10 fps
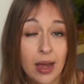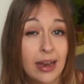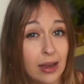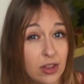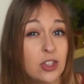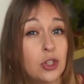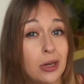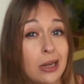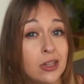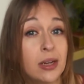and now this
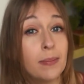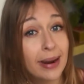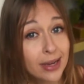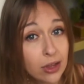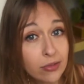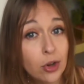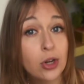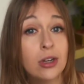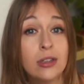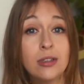study looked at marathon
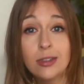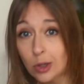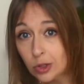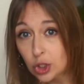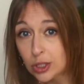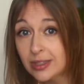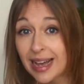runners, soldiers,